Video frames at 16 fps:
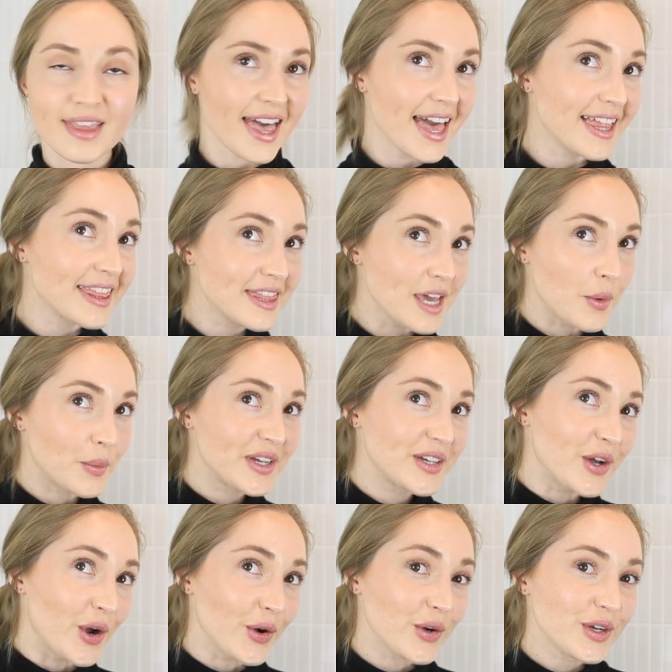And there we
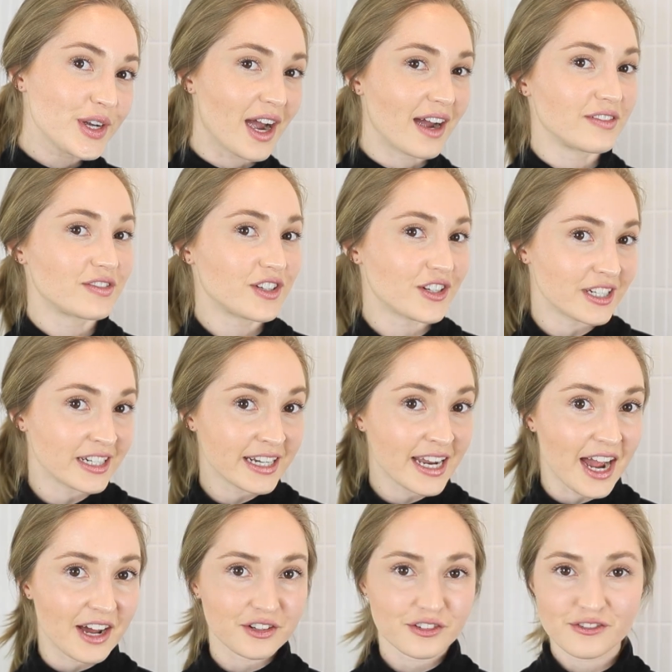go. I've gotten
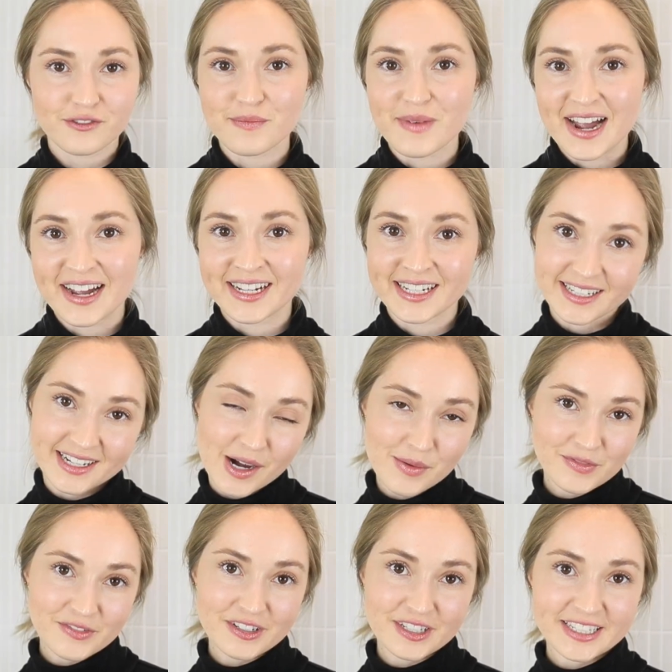out of my
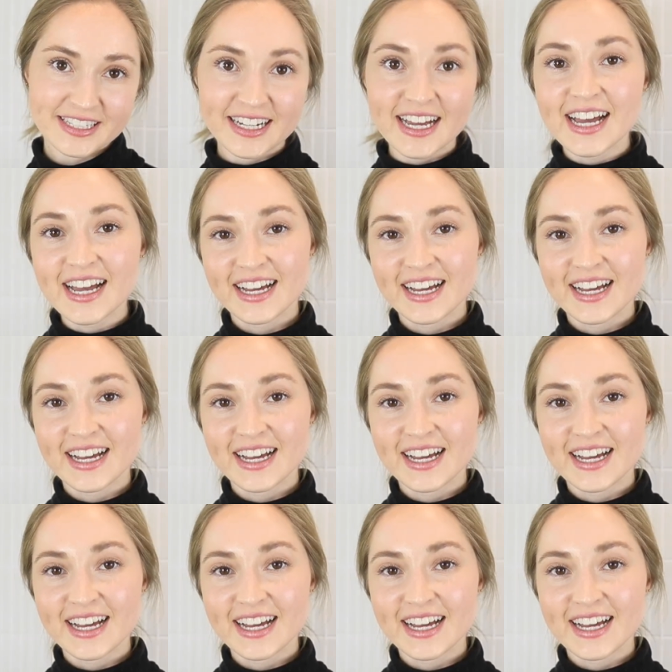comfy